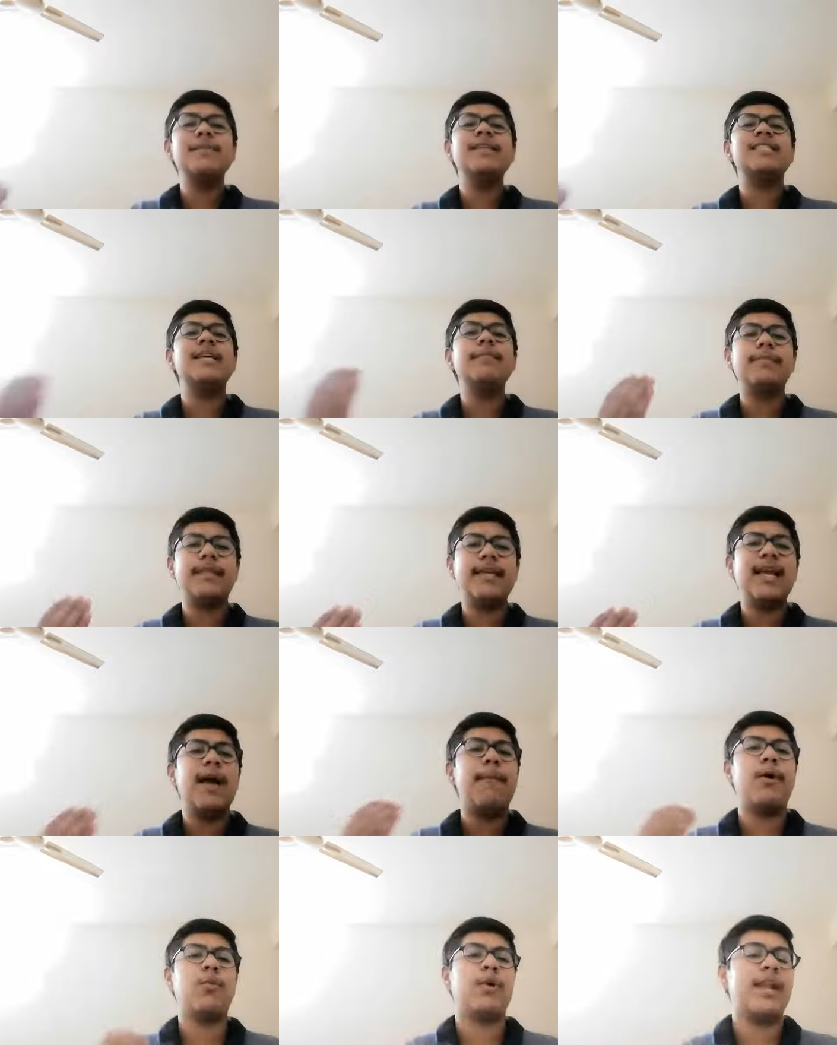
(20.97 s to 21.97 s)
me something
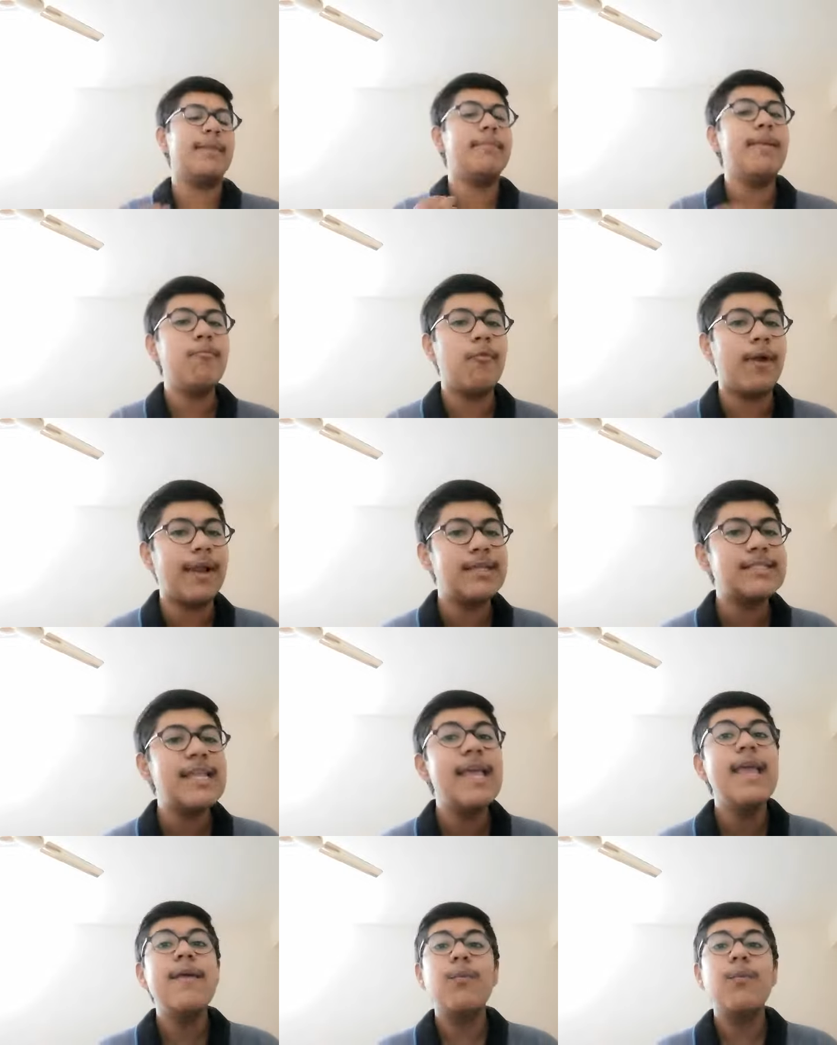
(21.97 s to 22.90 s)
about what I'd memorized,